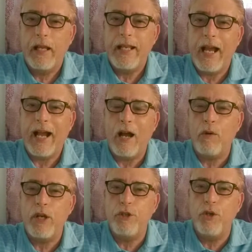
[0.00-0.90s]
Yeah, how are
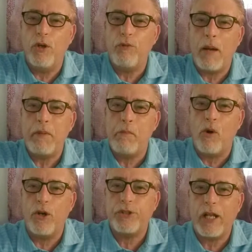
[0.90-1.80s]
you doing? Robbie
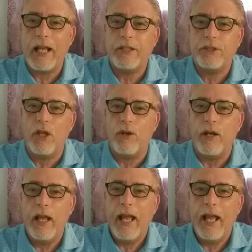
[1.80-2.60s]
Morris, I like solar.